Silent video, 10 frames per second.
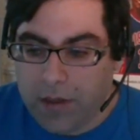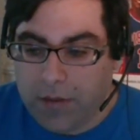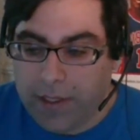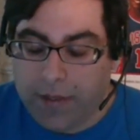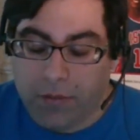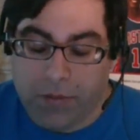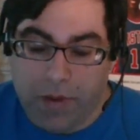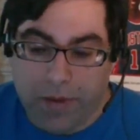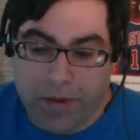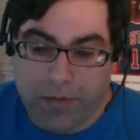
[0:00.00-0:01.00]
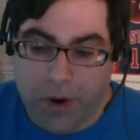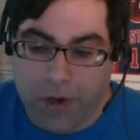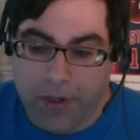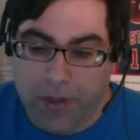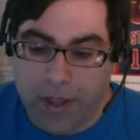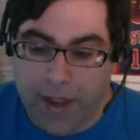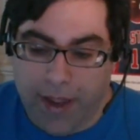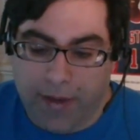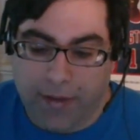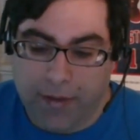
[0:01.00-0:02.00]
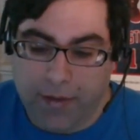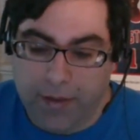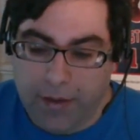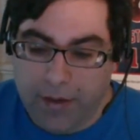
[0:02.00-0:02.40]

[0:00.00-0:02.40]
leading the Republican Party. And